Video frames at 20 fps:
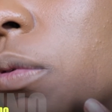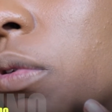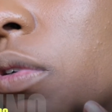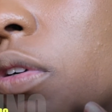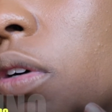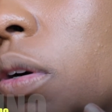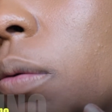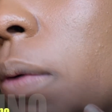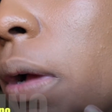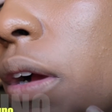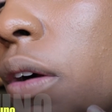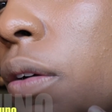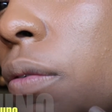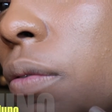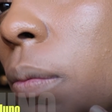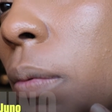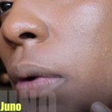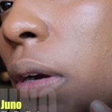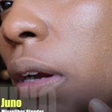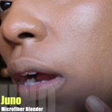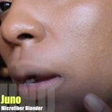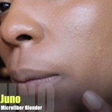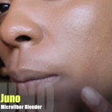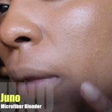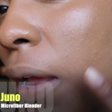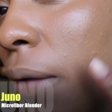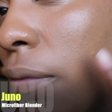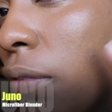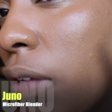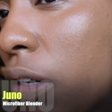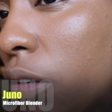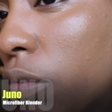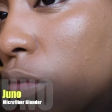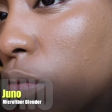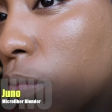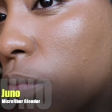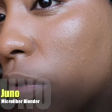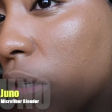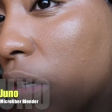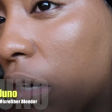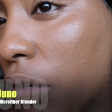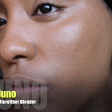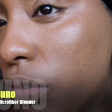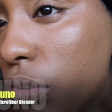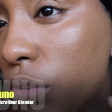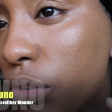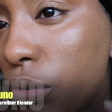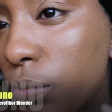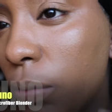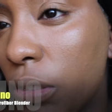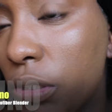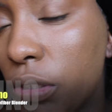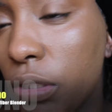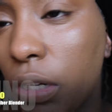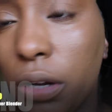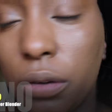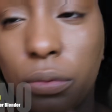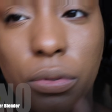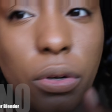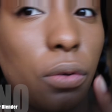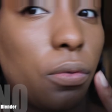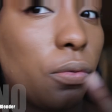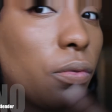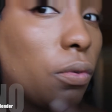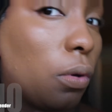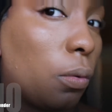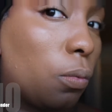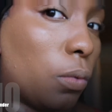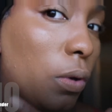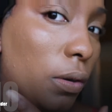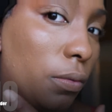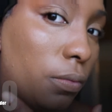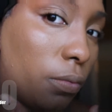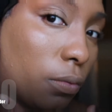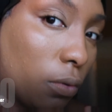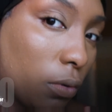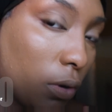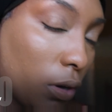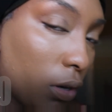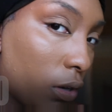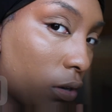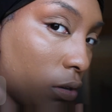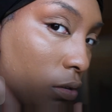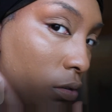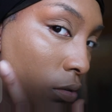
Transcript: I'm going to go back over, but I'm having like a little breakout situation. I don't know for what for.